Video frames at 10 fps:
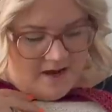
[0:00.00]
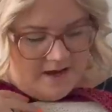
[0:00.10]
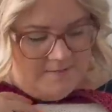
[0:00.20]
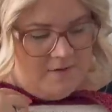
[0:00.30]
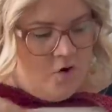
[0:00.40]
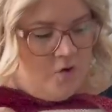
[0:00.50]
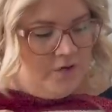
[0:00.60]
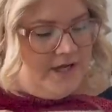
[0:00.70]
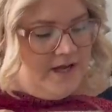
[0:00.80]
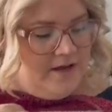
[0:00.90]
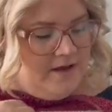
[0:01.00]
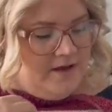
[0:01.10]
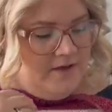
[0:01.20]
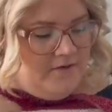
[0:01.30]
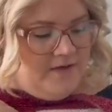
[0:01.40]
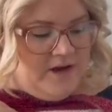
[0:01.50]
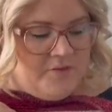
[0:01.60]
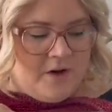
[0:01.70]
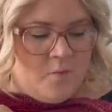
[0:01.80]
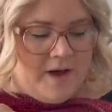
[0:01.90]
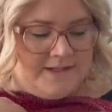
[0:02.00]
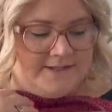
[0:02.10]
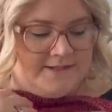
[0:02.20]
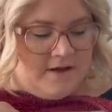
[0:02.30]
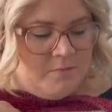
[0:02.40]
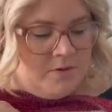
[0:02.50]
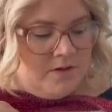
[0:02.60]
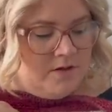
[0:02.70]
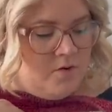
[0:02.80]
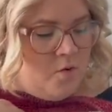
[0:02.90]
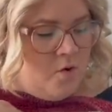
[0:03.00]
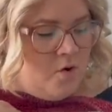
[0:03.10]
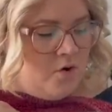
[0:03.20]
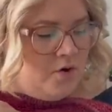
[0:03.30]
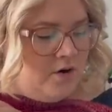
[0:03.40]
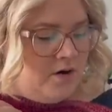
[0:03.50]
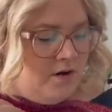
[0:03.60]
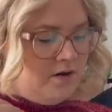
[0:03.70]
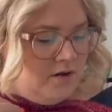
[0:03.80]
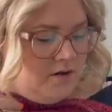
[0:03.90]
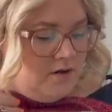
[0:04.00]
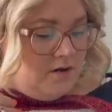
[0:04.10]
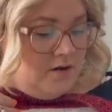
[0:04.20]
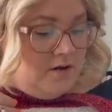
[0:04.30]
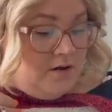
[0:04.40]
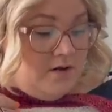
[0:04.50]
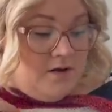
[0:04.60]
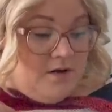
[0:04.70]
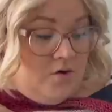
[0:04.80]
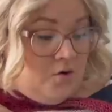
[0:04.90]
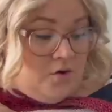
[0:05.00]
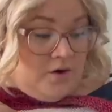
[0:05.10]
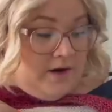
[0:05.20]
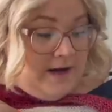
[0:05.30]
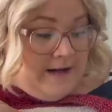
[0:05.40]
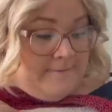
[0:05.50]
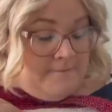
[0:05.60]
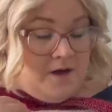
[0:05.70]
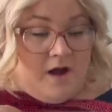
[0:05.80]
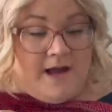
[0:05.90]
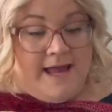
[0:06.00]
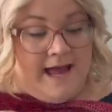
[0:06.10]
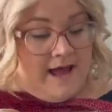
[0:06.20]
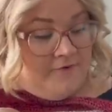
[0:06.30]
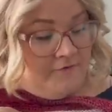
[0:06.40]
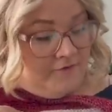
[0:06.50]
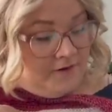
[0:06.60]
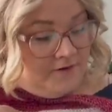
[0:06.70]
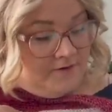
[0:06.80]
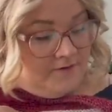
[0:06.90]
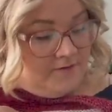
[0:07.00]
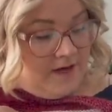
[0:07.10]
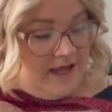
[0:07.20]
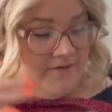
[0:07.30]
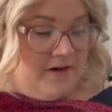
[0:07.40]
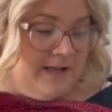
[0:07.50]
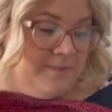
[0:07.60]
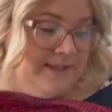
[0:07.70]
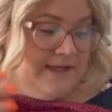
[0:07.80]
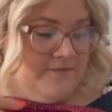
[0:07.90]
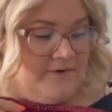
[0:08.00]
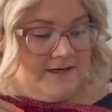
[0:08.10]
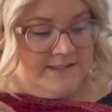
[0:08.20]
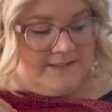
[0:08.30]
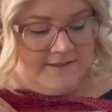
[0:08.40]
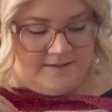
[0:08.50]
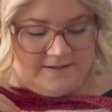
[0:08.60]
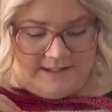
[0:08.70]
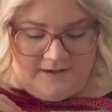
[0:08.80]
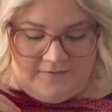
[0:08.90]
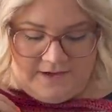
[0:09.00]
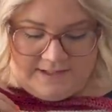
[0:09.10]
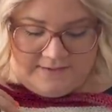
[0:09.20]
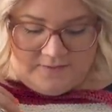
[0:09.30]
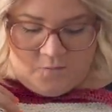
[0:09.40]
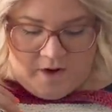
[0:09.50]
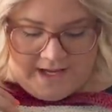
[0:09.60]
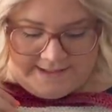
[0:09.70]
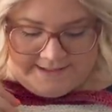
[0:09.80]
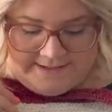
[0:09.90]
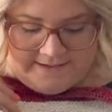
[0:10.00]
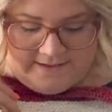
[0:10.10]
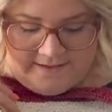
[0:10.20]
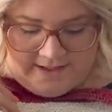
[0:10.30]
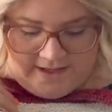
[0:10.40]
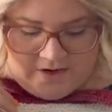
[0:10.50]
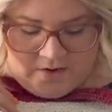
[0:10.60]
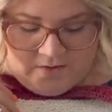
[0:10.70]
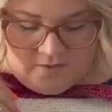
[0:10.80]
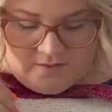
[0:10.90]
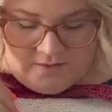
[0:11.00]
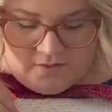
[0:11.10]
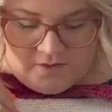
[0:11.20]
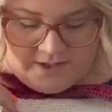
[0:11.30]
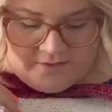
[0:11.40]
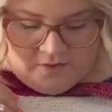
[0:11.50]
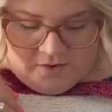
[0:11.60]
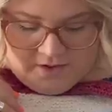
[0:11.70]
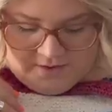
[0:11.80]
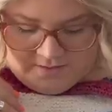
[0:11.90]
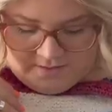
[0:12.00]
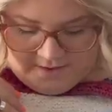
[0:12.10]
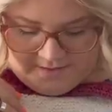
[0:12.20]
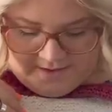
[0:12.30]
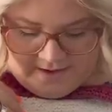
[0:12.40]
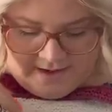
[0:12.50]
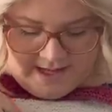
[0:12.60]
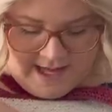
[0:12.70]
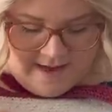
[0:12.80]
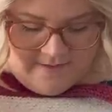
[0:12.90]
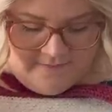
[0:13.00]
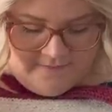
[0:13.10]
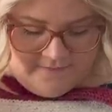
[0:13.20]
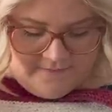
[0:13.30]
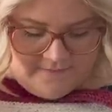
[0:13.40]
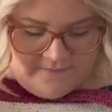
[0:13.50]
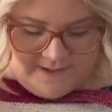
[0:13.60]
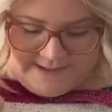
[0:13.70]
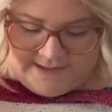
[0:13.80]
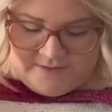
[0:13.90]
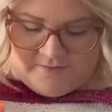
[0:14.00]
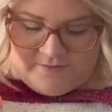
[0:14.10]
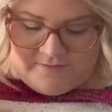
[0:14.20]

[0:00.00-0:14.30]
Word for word: I'm holding fingering weights double or or um, I have I have a little bit different different weights here all in all. I think I have this is a